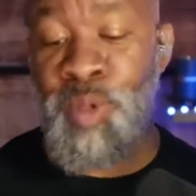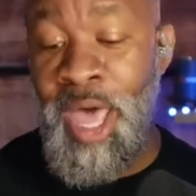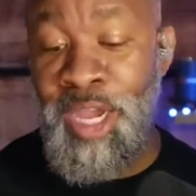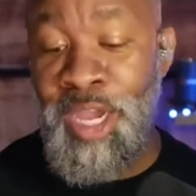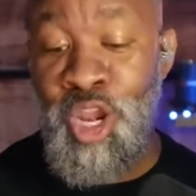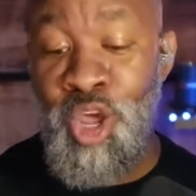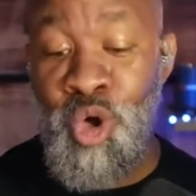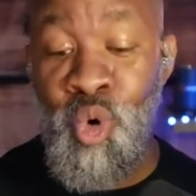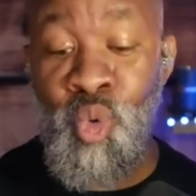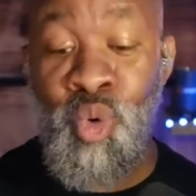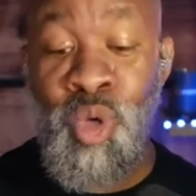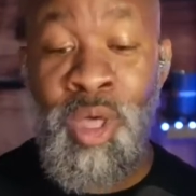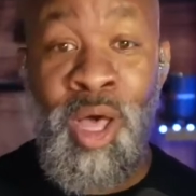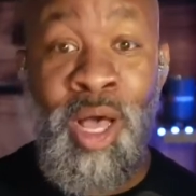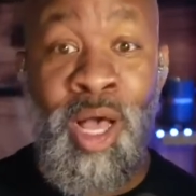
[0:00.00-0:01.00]
people I
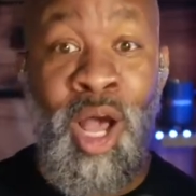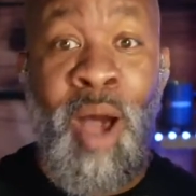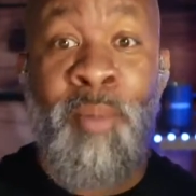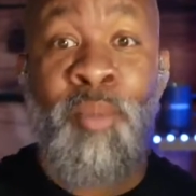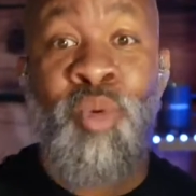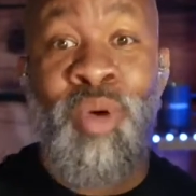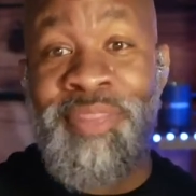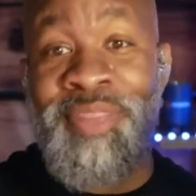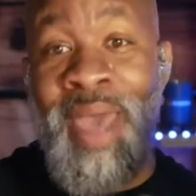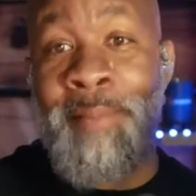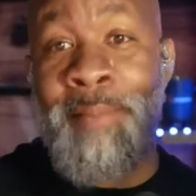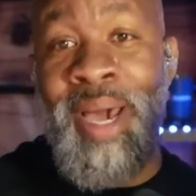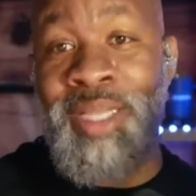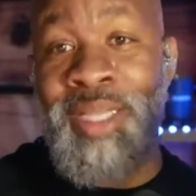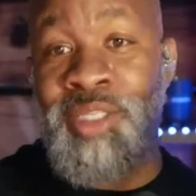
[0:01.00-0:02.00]
know come with
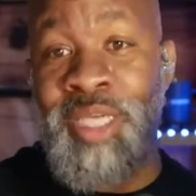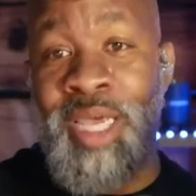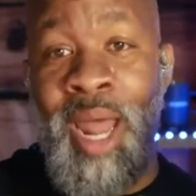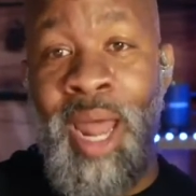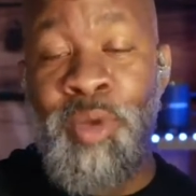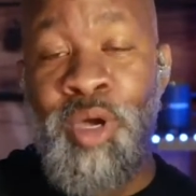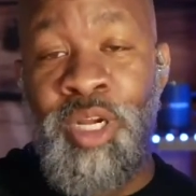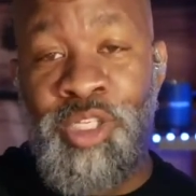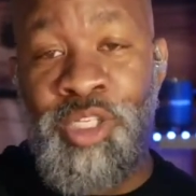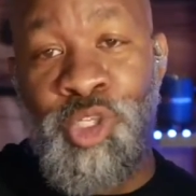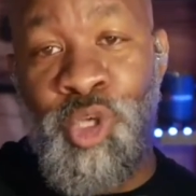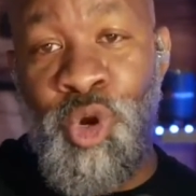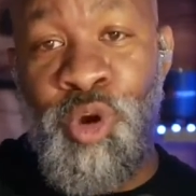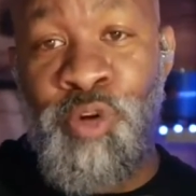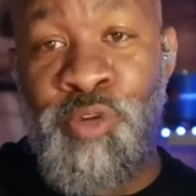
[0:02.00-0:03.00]
that mindset. I'm going
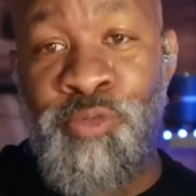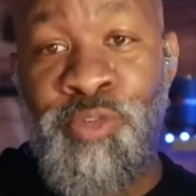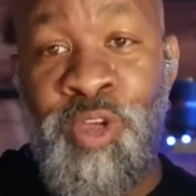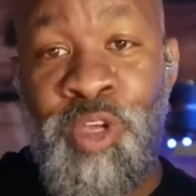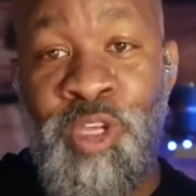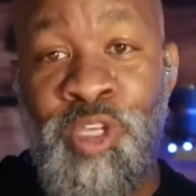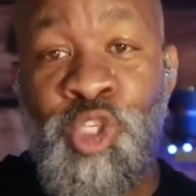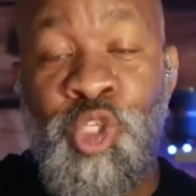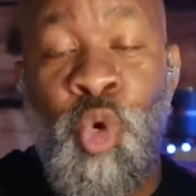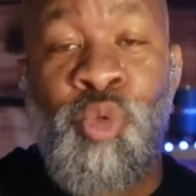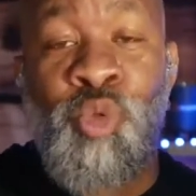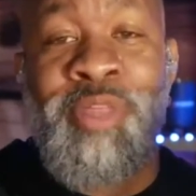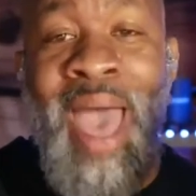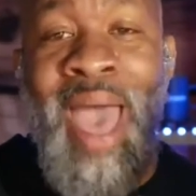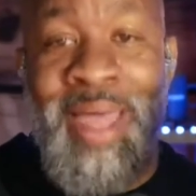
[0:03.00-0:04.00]
to serve
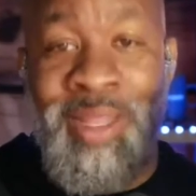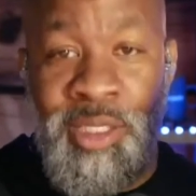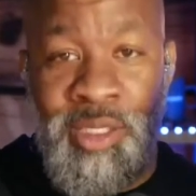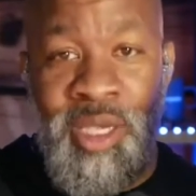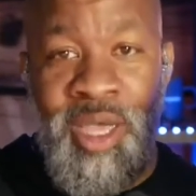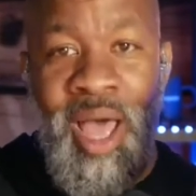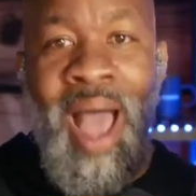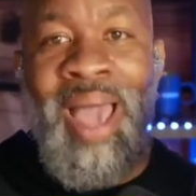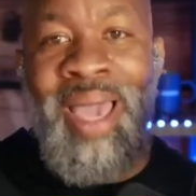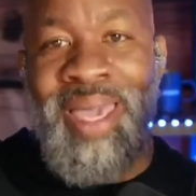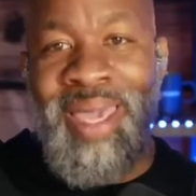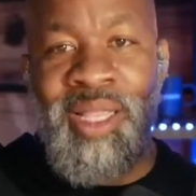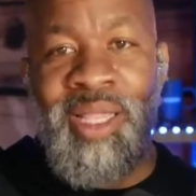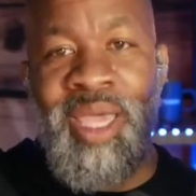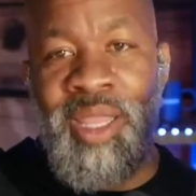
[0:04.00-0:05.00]
so that
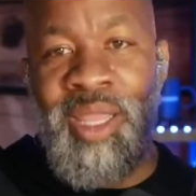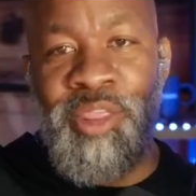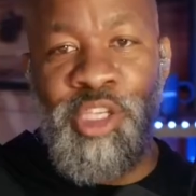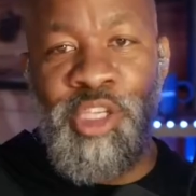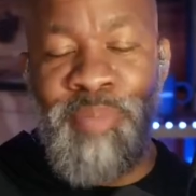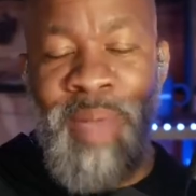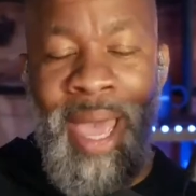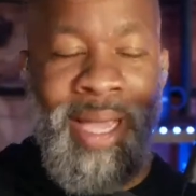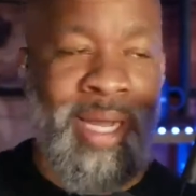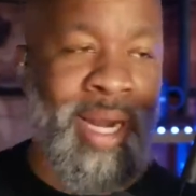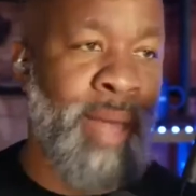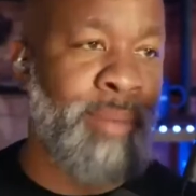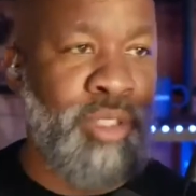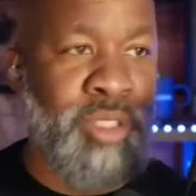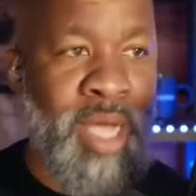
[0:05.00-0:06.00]
I can get this
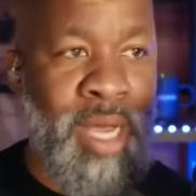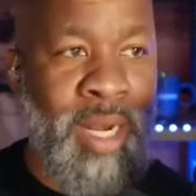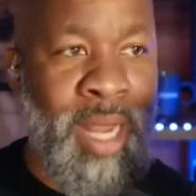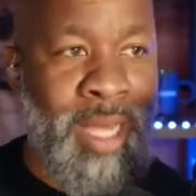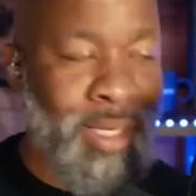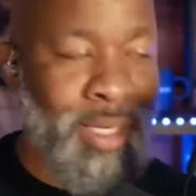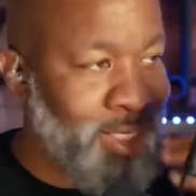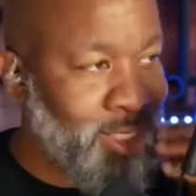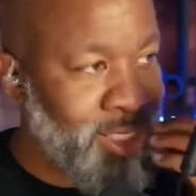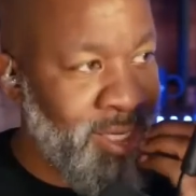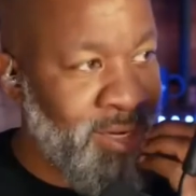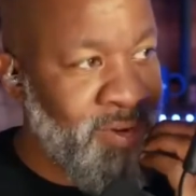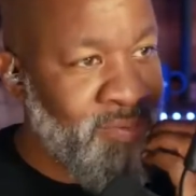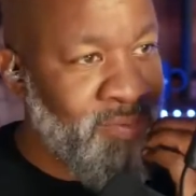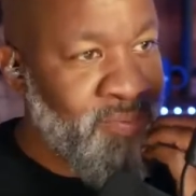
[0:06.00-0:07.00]
back. And I'm just kind of like,
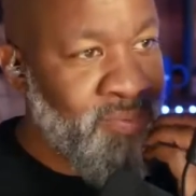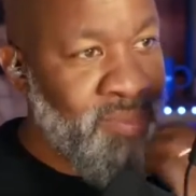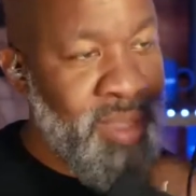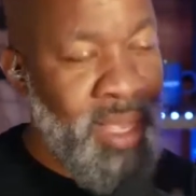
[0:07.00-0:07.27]
listen,